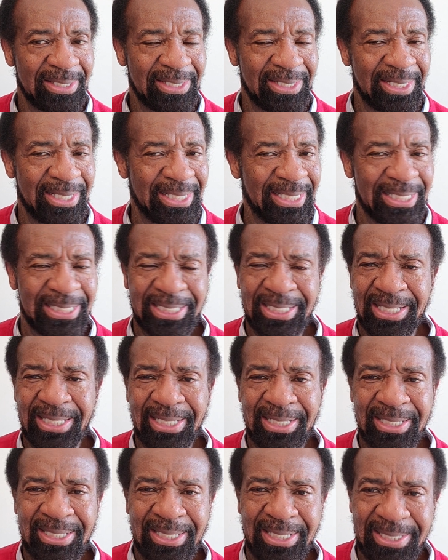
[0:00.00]

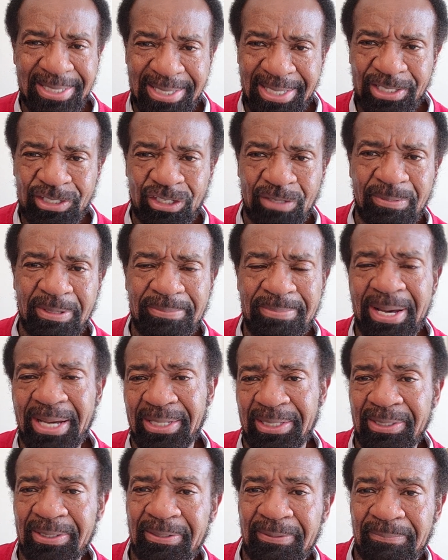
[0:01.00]
it needs to be
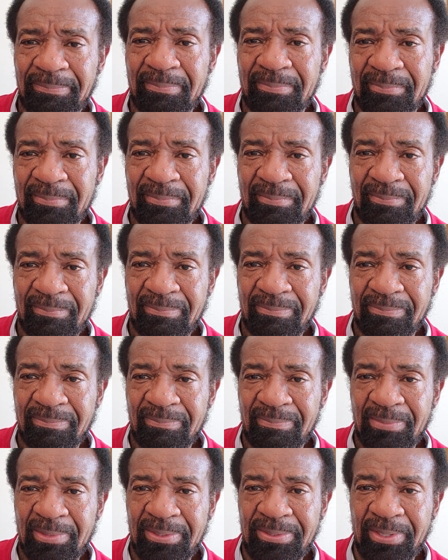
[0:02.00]
better.
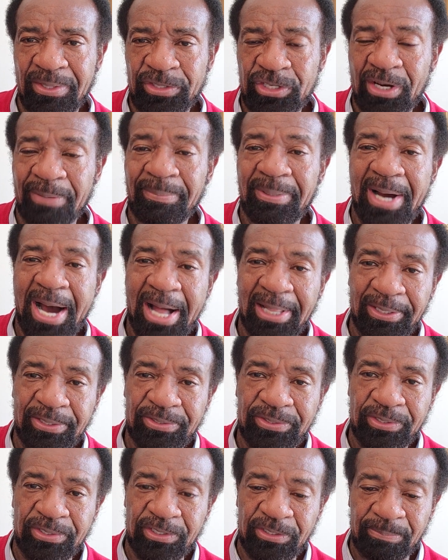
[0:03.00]
Now, Jim
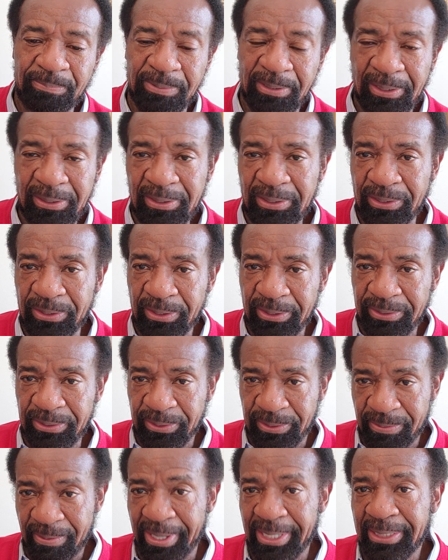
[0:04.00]
Collins in his book, Good to
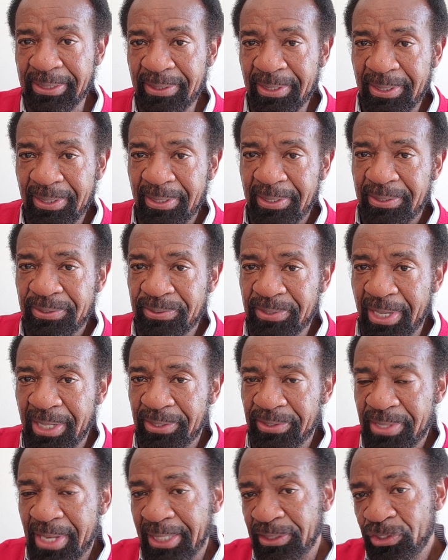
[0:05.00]
Great,
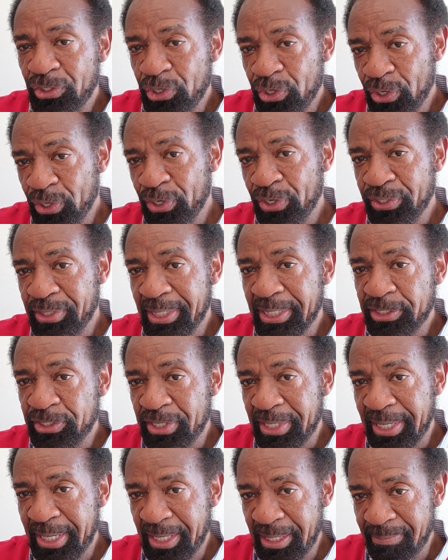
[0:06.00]
said that good is
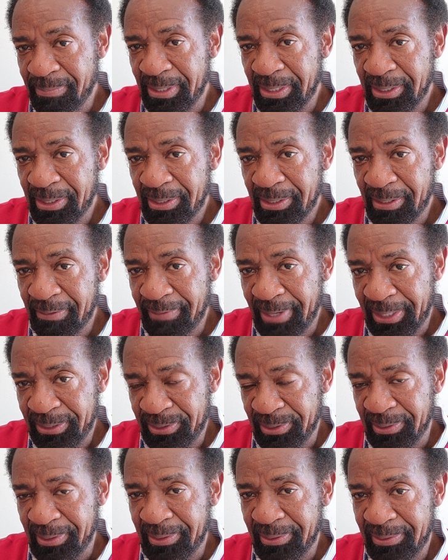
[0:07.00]
the enemy of
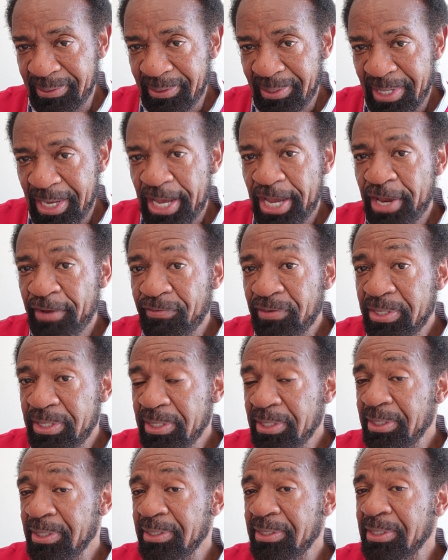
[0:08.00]
excellence. If
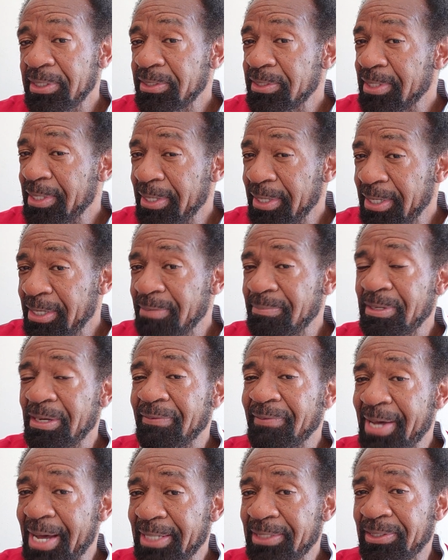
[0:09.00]
good is the enemy
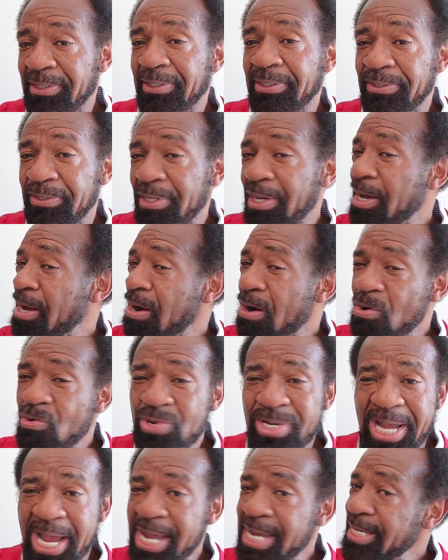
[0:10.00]
of excellence,
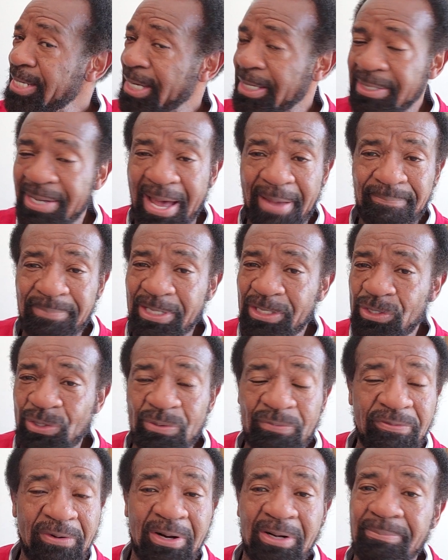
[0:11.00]
okay cannot be too
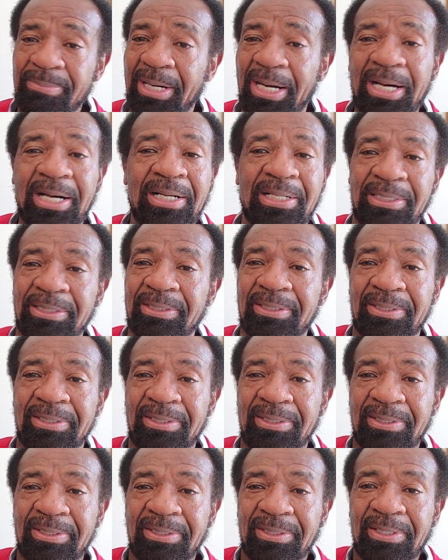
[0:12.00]
far behind.
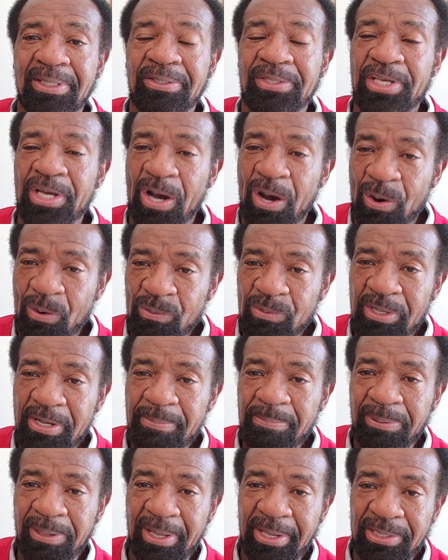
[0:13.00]
The only
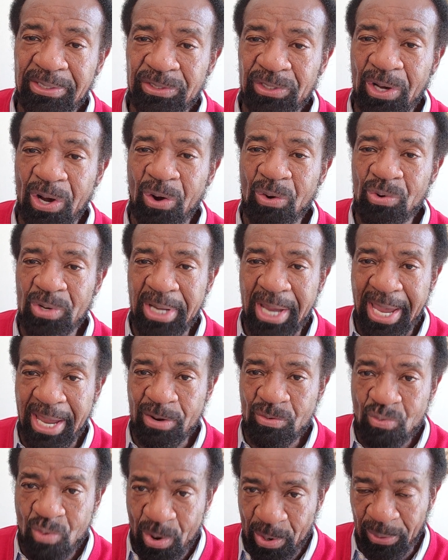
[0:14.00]
place okay
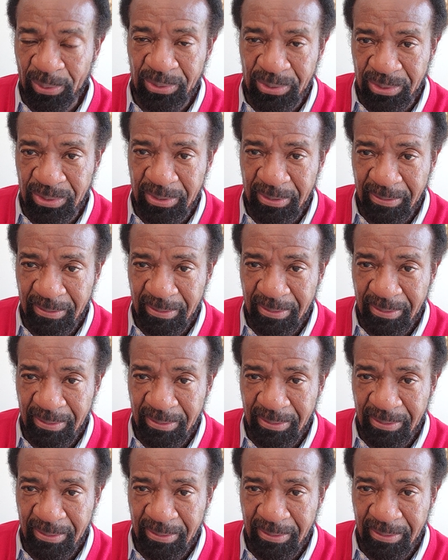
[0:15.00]
works